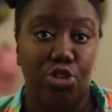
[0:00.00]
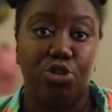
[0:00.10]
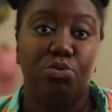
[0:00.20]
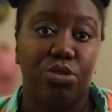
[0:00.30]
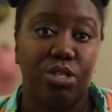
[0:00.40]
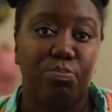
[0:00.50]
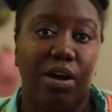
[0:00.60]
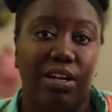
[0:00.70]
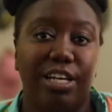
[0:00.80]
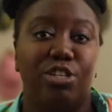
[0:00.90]
juice,
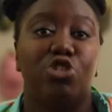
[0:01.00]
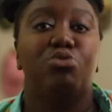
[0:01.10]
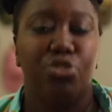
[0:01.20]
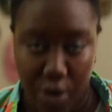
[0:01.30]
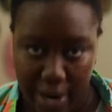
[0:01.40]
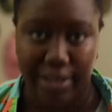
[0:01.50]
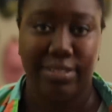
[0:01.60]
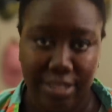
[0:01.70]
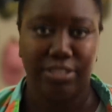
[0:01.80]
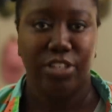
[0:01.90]
sparkling juice
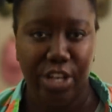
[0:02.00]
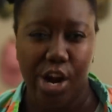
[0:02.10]
drinks.